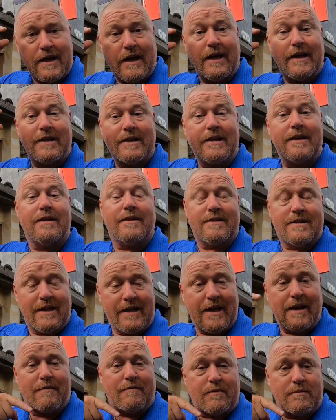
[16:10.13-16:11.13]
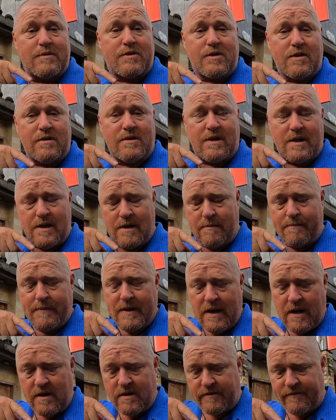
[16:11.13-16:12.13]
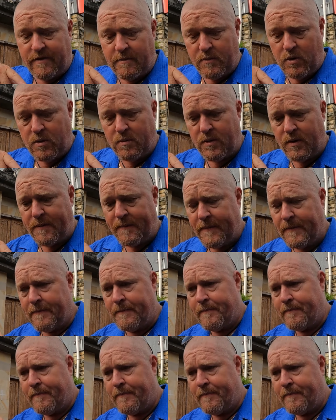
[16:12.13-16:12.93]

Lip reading: to get from Ubud.